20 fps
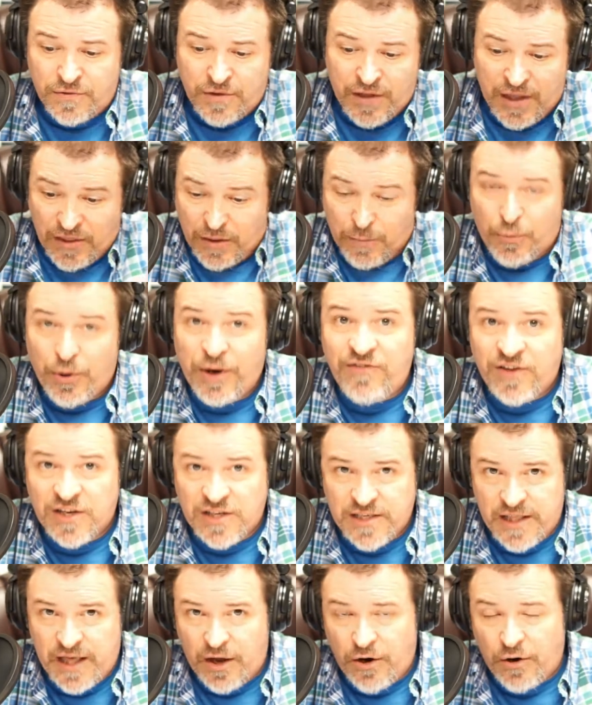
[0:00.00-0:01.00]
in the
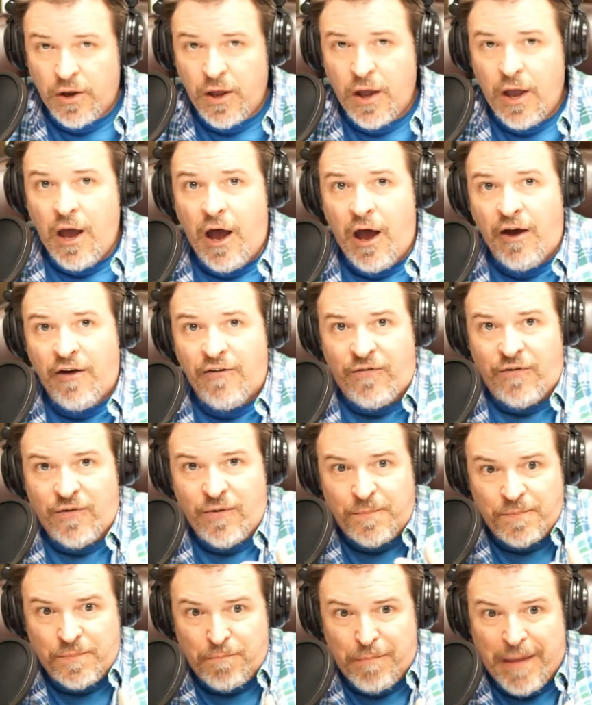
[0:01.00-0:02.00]
previous letter of
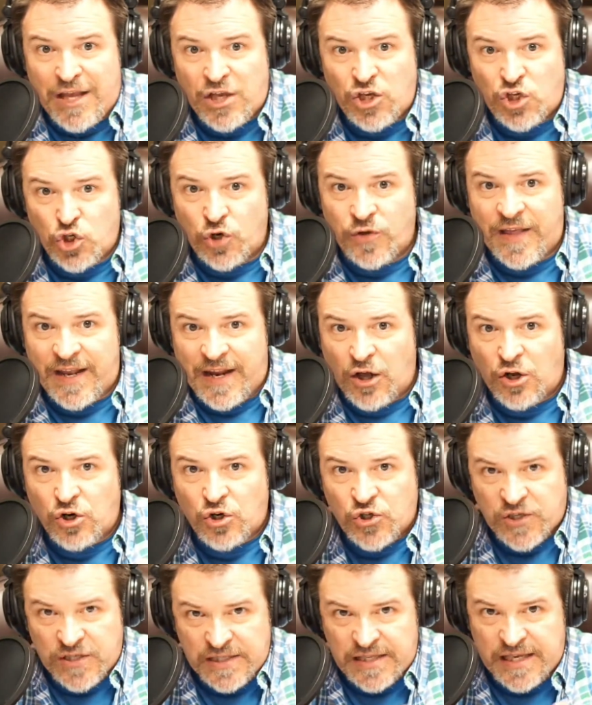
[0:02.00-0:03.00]
making sure that
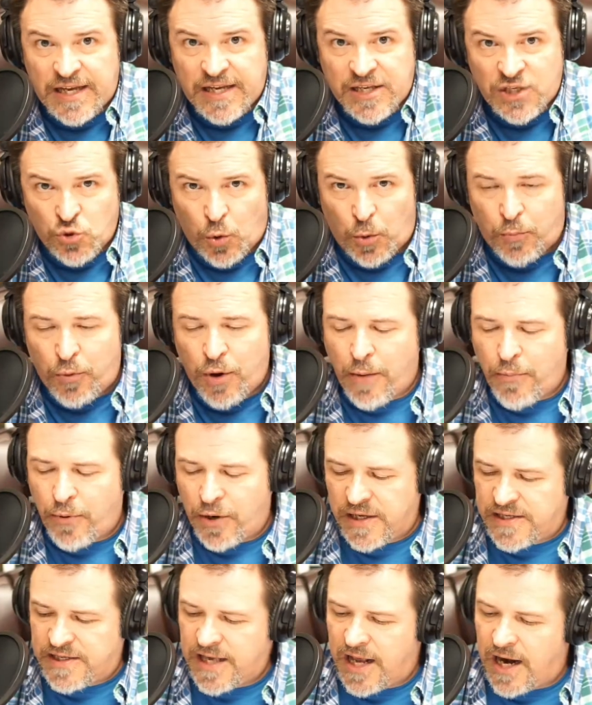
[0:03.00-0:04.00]
elders and deacons were
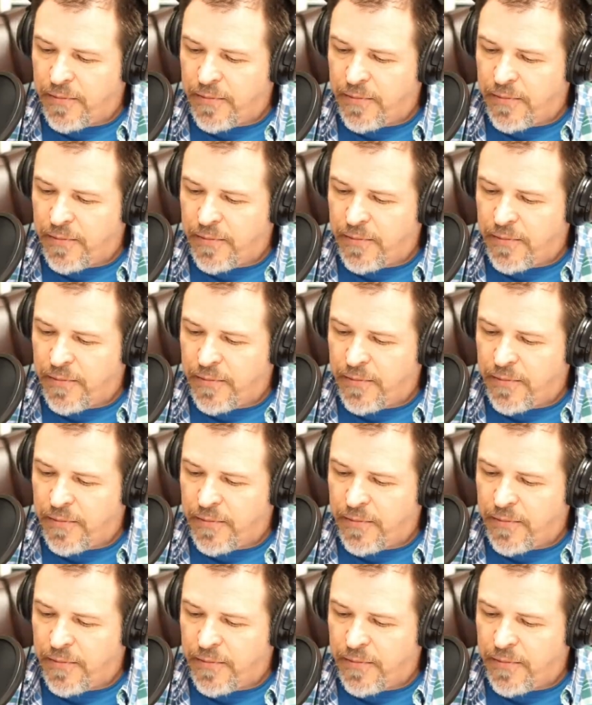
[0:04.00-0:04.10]
properly set